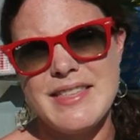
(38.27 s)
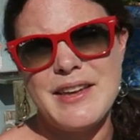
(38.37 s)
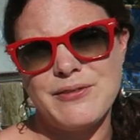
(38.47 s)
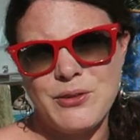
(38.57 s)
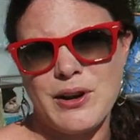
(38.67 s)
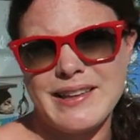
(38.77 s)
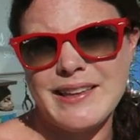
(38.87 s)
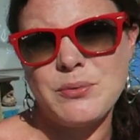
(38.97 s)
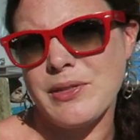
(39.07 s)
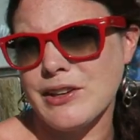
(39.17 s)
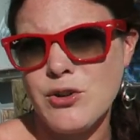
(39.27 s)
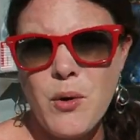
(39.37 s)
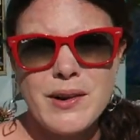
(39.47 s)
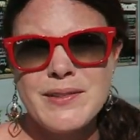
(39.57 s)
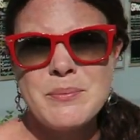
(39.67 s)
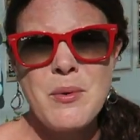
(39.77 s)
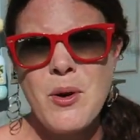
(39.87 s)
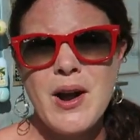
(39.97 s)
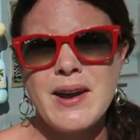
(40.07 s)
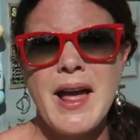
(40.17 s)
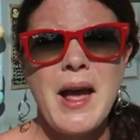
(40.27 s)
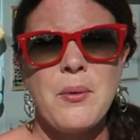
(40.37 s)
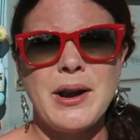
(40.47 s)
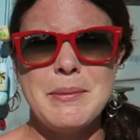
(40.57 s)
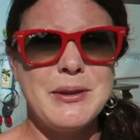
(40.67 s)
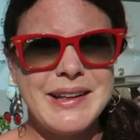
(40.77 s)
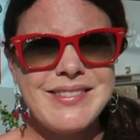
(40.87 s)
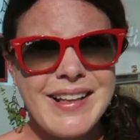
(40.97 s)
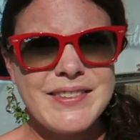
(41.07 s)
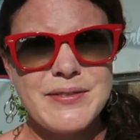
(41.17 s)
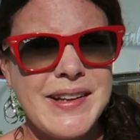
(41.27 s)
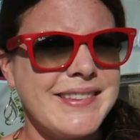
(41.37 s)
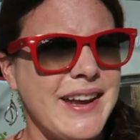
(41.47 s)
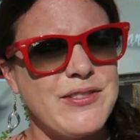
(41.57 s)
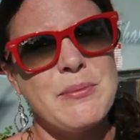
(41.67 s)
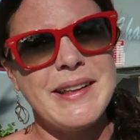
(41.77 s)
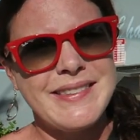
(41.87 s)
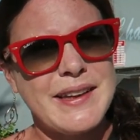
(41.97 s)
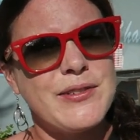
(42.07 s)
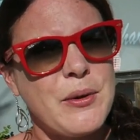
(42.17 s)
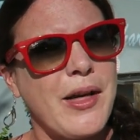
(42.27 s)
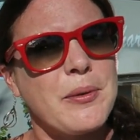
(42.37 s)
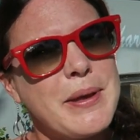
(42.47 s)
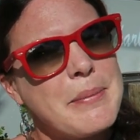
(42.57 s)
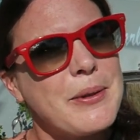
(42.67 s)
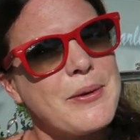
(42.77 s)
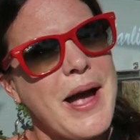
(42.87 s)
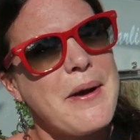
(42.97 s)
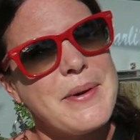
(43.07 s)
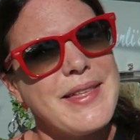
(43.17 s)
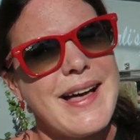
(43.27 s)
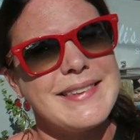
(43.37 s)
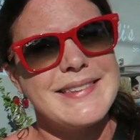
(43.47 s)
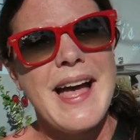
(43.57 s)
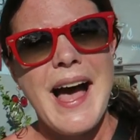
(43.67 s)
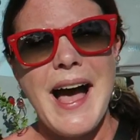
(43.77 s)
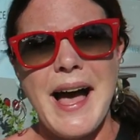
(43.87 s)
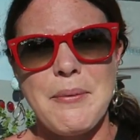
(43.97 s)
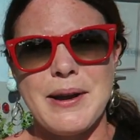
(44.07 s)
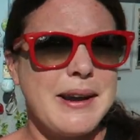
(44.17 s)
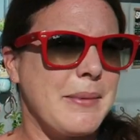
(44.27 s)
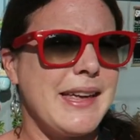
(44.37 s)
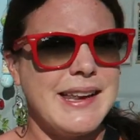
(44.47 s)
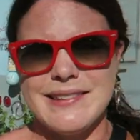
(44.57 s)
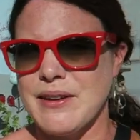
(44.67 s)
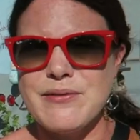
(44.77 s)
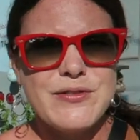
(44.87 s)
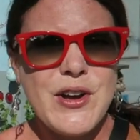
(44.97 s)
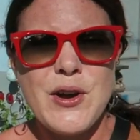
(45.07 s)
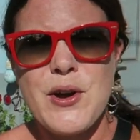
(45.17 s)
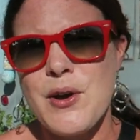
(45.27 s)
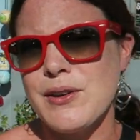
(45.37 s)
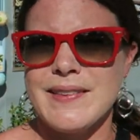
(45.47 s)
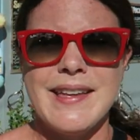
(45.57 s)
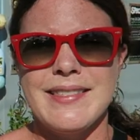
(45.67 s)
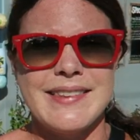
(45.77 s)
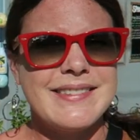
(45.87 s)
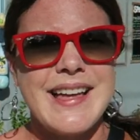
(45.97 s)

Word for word: the Florida Keys with the tourism board. We're gonna be doing lots of fun stuff. You might see a few other people around with us. Uh, we're gonna be eating some food, seeing the